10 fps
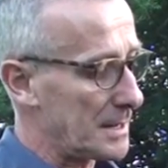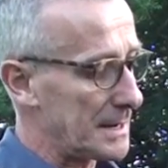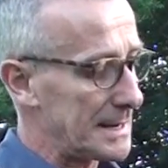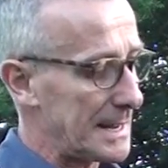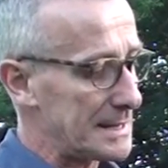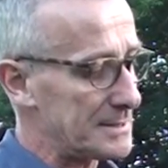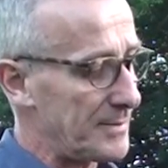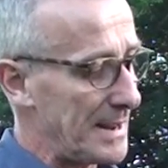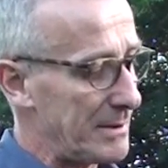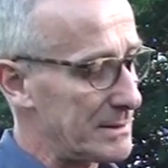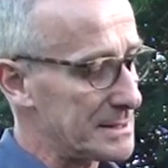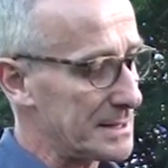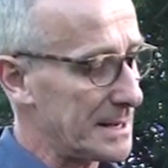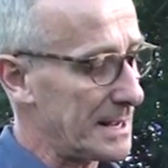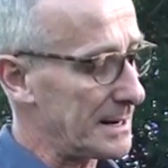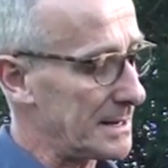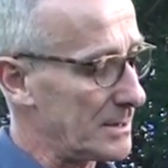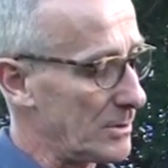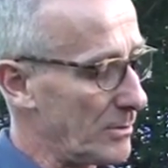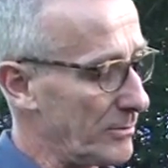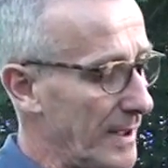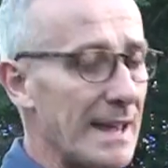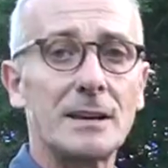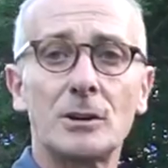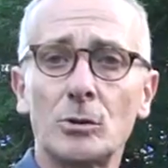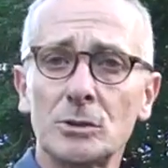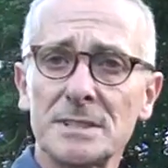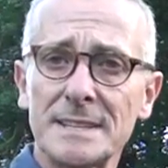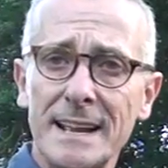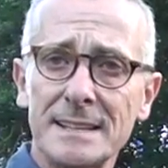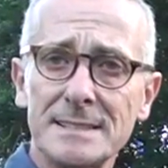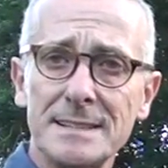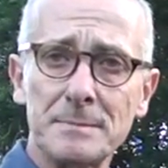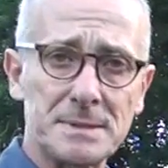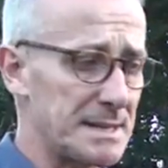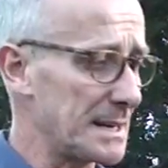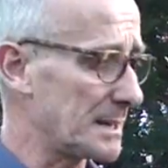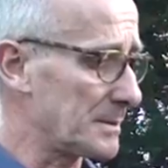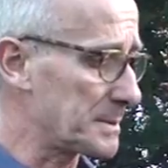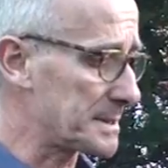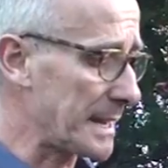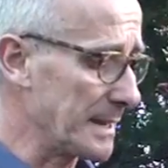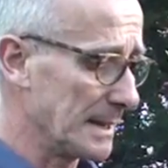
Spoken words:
It has flowers the colour of a courtesan's lipstick, I would say,